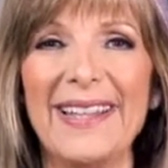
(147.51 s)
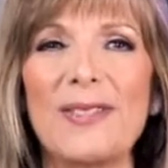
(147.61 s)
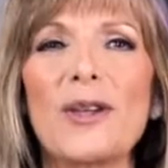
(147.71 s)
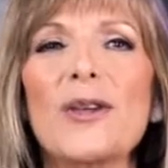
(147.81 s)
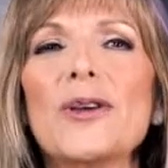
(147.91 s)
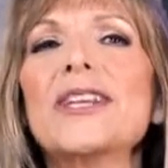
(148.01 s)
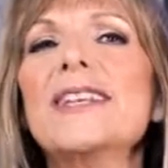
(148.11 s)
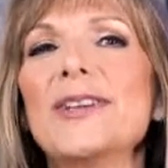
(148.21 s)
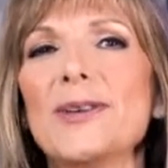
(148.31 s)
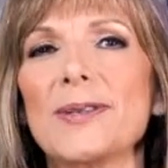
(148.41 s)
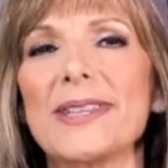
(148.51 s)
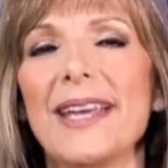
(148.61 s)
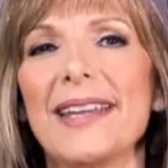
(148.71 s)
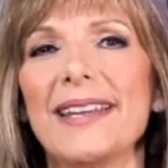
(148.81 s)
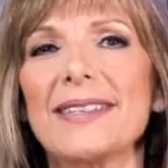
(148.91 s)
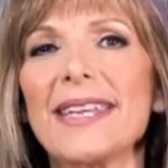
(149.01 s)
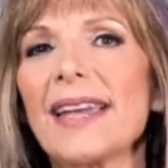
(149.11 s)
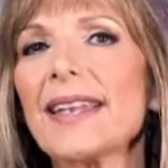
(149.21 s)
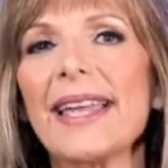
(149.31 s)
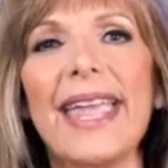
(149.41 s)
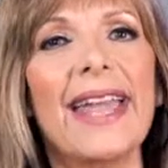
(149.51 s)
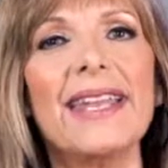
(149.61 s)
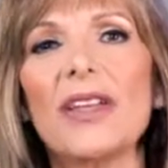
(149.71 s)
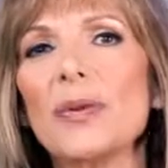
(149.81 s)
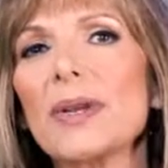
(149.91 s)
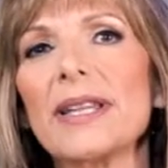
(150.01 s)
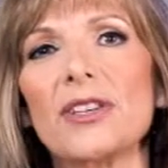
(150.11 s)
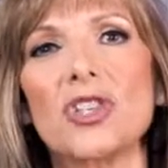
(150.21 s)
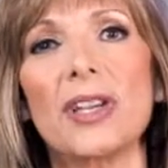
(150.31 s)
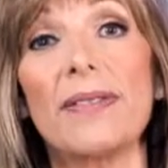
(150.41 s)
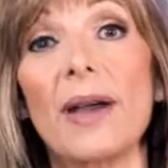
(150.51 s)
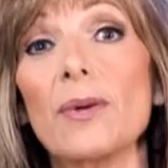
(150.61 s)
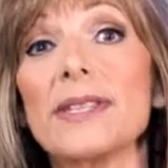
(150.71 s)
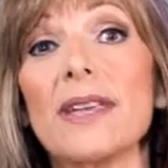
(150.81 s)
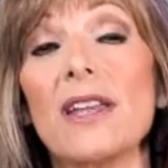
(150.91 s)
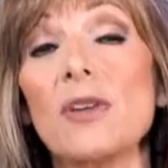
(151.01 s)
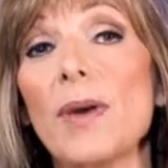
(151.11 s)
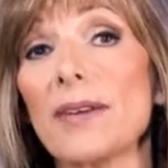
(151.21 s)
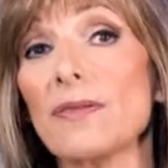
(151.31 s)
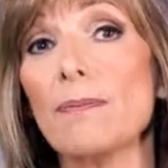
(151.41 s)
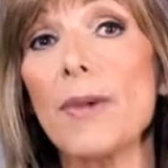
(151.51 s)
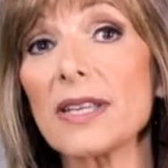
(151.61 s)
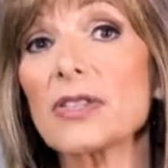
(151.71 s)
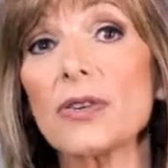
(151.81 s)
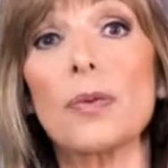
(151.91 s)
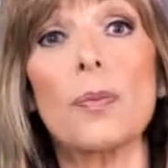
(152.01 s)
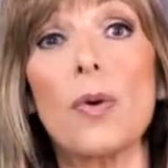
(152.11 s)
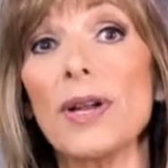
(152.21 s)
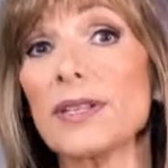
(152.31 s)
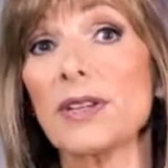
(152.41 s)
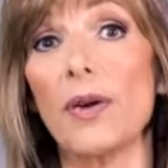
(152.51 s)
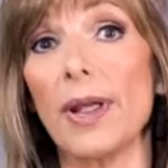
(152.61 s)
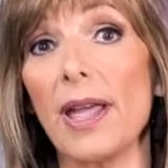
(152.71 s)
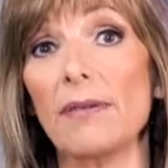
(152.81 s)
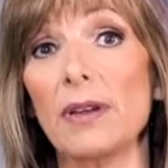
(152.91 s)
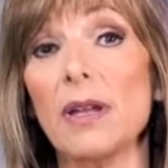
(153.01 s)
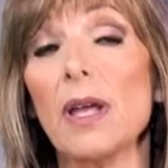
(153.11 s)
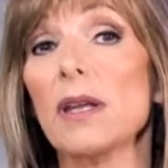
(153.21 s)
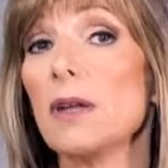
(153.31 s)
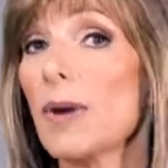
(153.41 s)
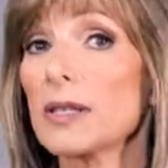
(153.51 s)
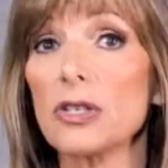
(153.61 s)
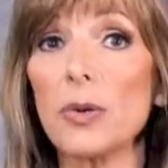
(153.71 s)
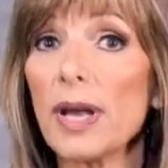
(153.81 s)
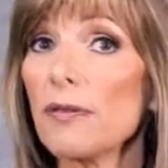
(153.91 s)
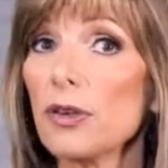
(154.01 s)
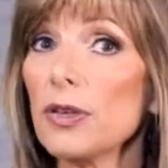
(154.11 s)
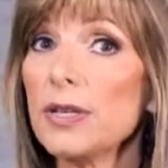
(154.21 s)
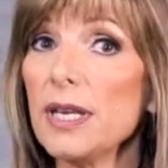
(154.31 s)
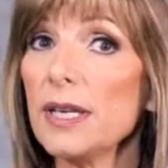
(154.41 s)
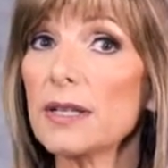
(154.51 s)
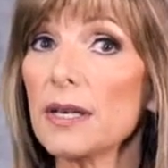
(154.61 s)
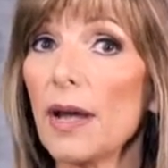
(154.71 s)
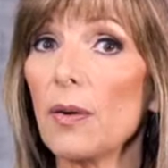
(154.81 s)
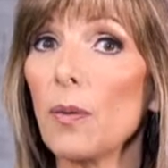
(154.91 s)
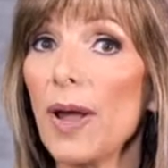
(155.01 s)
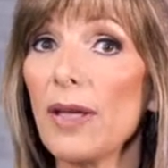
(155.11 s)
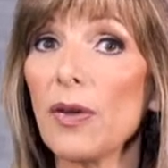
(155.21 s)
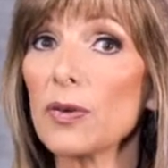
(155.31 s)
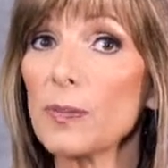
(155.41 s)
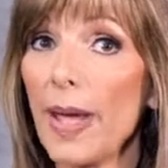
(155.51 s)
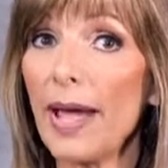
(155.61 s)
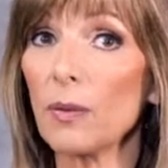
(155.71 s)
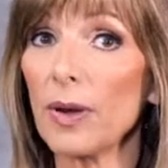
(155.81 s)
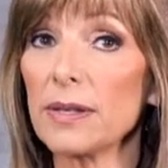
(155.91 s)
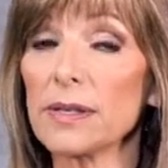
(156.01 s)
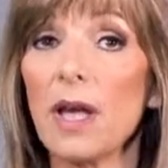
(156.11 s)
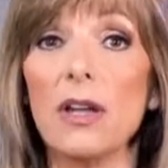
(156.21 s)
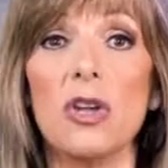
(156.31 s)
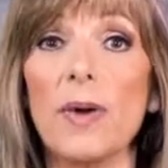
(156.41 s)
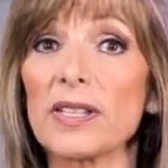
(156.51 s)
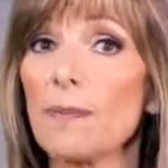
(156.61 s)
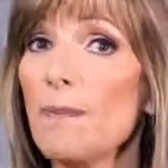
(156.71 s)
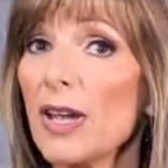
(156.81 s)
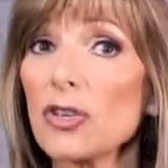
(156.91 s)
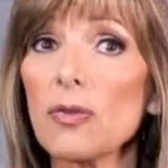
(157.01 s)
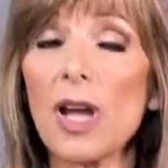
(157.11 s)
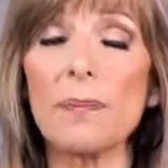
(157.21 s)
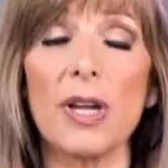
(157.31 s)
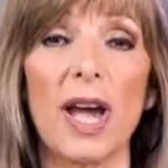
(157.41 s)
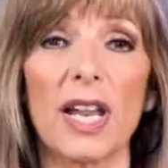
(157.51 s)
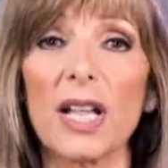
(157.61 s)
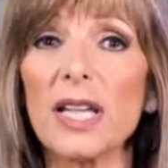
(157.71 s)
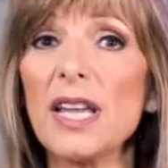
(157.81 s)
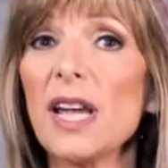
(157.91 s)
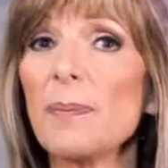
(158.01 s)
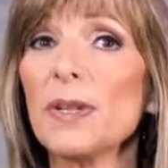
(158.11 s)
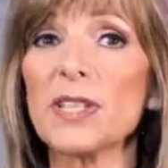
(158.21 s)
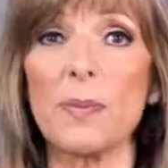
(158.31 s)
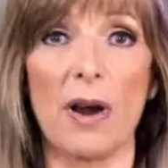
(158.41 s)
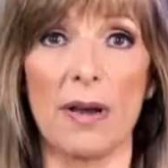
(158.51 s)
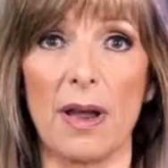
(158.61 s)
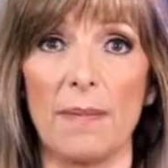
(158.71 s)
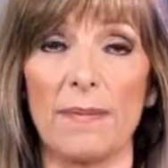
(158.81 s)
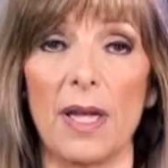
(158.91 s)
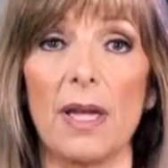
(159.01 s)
The good news. You see, unlike any other religion that would say you must earn points to go to heaven, you must do enough good deeds to outweigh those bad ones, you must measure up, you got to clean up and smarten up.